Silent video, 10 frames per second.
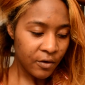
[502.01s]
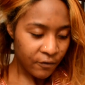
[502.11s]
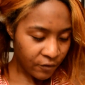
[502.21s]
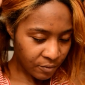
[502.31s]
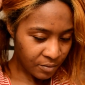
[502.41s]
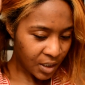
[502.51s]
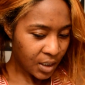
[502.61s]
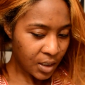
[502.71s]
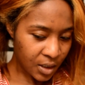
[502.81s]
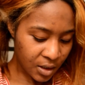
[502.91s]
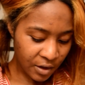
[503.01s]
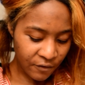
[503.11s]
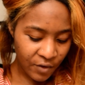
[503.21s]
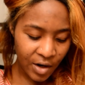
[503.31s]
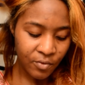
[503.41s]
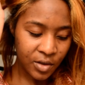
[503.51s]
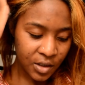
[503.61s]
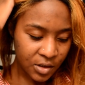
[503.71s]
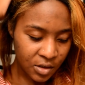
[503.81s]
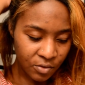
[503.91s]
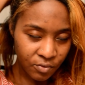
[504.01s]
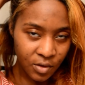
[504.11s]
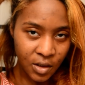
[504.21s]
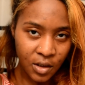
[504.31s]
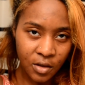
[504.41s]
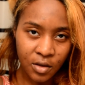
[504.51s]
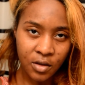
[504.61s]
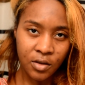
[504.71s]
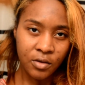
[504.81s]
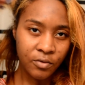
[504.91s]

For me, if I wanted to really look